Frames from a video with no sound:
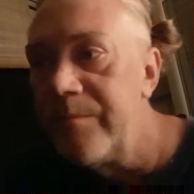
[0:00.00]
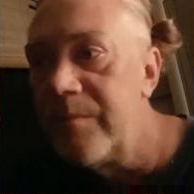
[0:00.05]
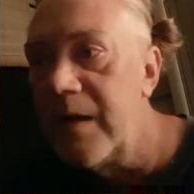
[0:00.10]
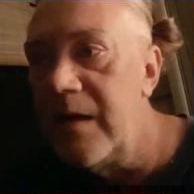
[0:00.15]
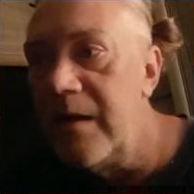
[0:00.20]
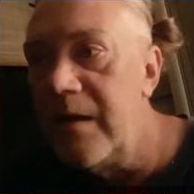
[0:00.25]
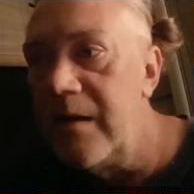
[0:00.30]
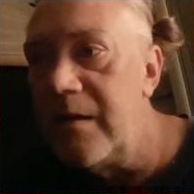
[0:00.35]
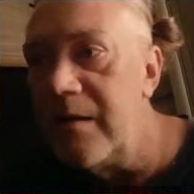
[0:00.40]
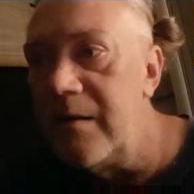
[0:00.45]

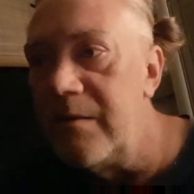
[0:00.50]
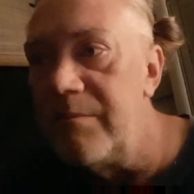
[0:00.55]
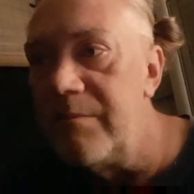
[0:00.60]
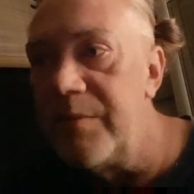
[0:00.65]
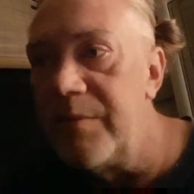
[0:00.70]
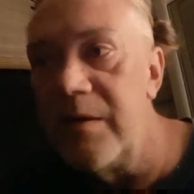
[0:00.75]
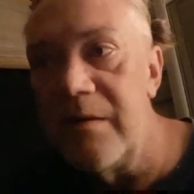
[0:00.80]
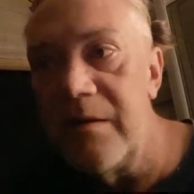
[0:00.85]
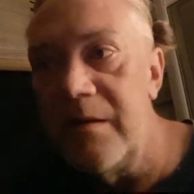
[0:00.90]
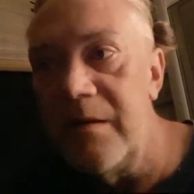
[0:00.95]

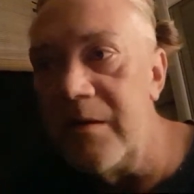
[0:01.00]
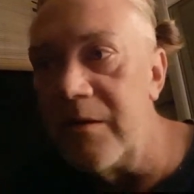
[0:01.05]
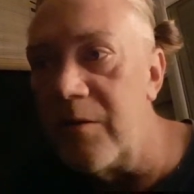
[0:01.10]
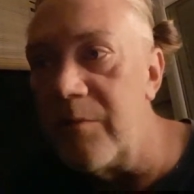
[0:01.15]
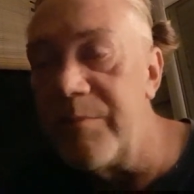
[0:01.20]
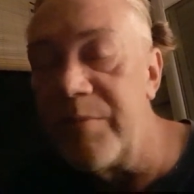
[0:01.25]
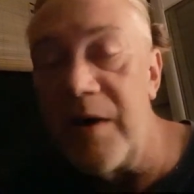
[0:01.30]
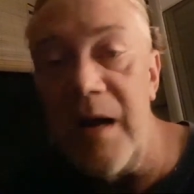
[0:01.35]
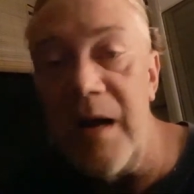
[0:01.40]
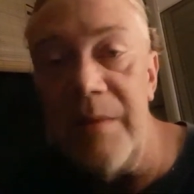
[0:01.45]
But,
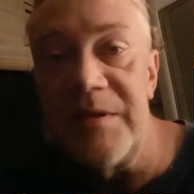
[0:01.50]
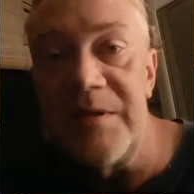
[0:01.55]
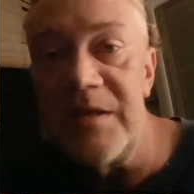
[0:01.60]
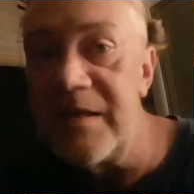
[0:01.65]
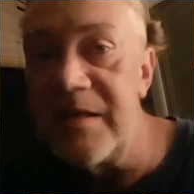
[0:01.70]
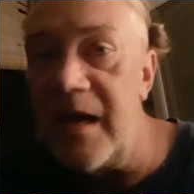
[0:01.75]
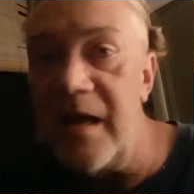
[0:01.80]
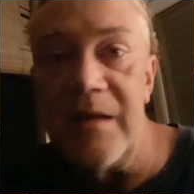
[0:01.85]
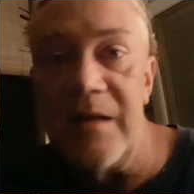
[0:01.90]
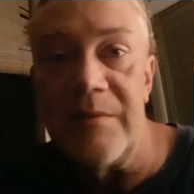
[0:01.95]
props to
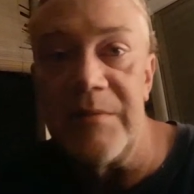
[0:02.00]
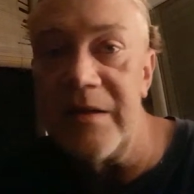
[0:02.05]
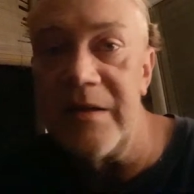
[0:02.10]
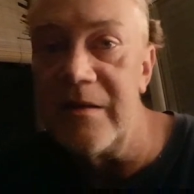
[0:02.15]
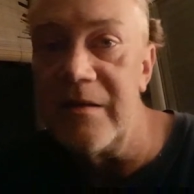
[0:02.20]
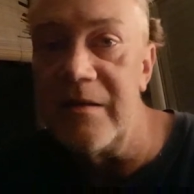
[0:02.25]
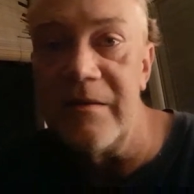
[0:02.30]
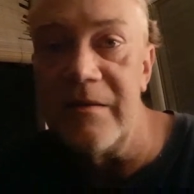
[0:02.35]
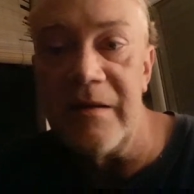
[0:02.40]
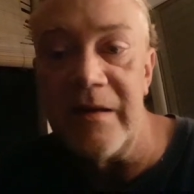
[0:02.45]
Tally,
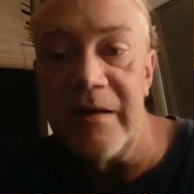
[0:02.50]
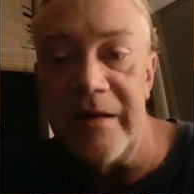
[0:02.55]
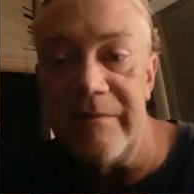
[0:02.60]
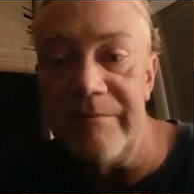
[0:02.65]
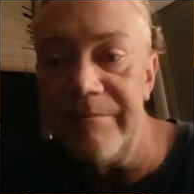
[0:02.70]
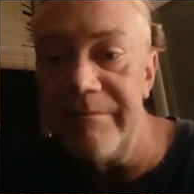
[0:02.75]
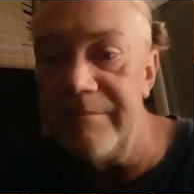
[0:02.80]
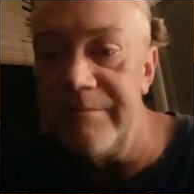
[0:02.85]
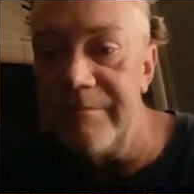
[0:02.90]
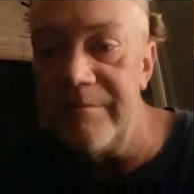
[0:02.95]
man. Like,
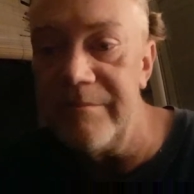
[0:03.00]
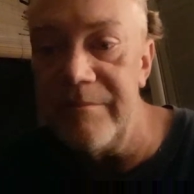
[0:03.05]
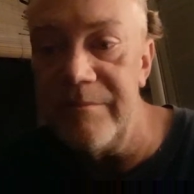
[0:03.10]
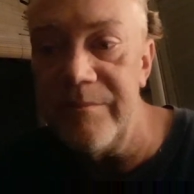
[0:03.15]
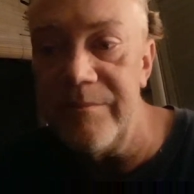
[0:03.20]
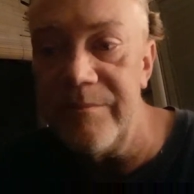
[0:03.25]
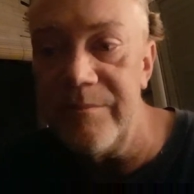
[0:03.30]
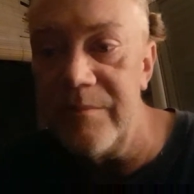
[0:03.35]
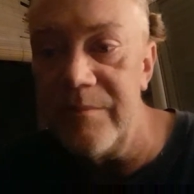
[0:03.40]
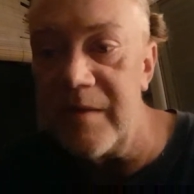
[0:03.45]

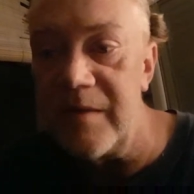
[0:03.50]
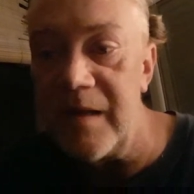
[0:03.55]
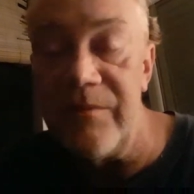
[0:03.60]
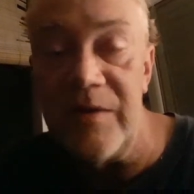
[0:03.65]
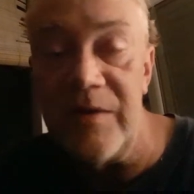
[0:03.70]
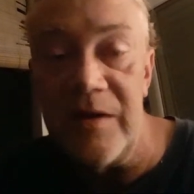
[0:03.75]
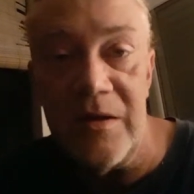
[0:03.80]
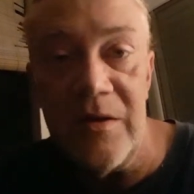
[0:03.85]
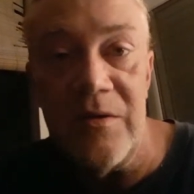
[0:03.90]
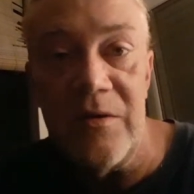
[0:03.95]
that
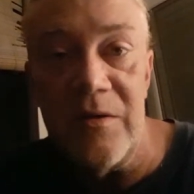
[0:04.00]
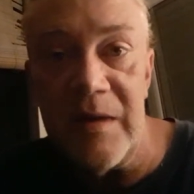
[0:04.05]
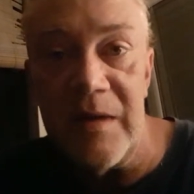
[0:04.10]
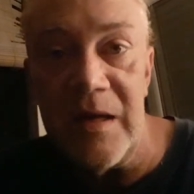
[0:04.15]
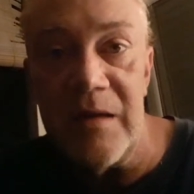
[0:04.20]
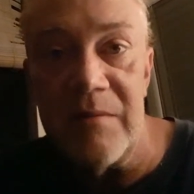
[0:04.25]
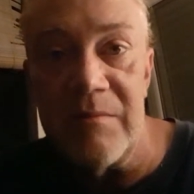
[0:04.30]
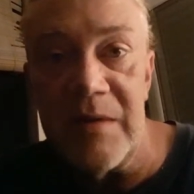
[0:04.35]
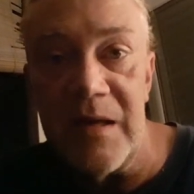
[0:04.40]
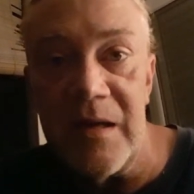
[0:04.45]
video you
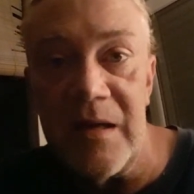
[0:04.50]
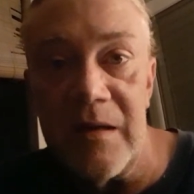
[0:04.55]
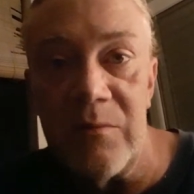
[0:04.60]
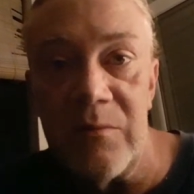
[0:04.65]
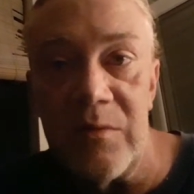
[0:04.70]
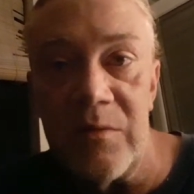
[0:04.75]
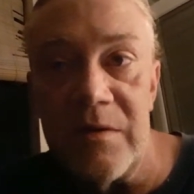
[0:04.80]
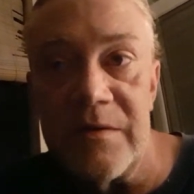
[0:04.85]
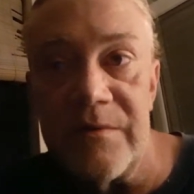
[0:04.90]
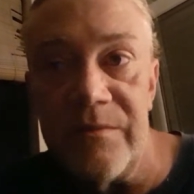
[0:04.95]
made, man,
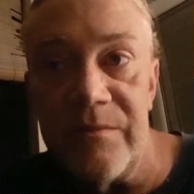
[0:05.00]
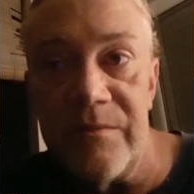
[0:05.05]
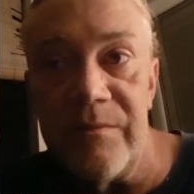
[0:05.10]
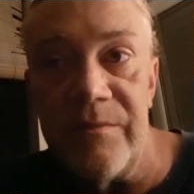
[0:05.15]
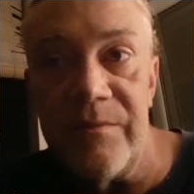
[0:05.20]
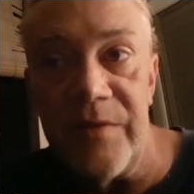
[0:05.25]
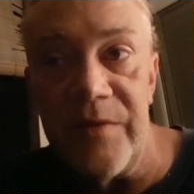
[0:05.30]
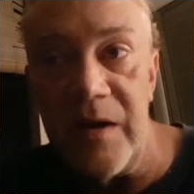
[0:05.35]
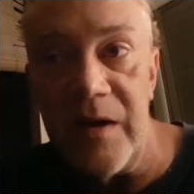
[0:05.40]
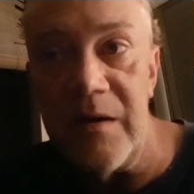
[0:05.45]
was
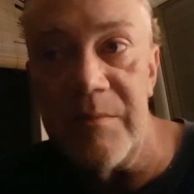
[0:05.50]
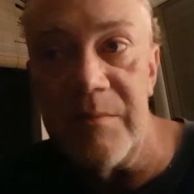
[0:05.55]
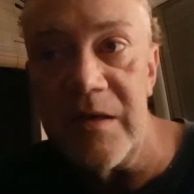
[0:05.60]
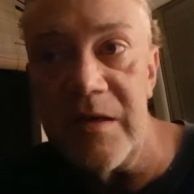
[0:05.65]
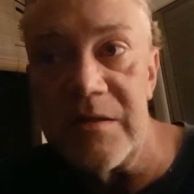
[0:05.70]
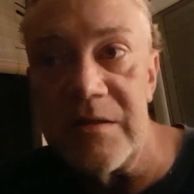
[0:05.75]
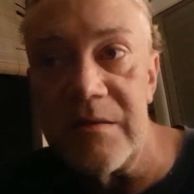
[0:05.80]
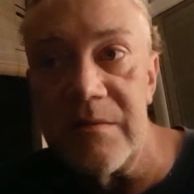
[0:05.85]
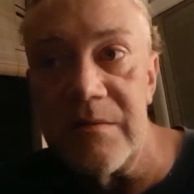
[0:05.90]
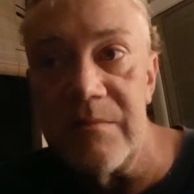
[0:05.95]
very
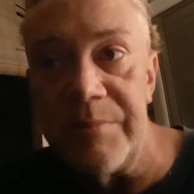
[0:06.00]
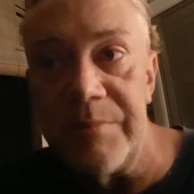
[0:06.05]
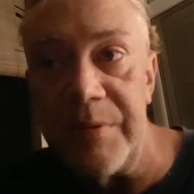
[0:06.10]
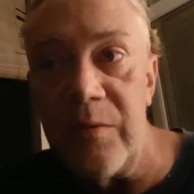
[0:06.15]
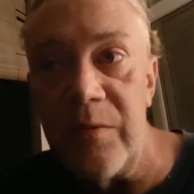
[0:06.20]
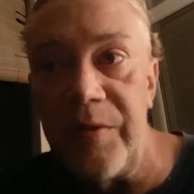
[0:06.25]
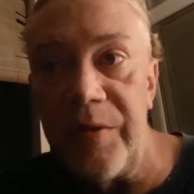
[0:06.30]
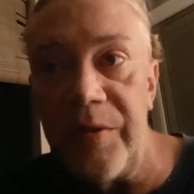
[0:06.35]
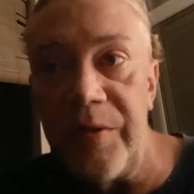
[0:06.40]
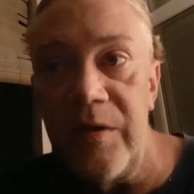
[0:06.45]
much
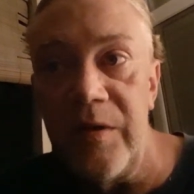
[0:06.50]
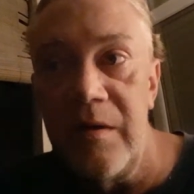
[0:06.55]
both,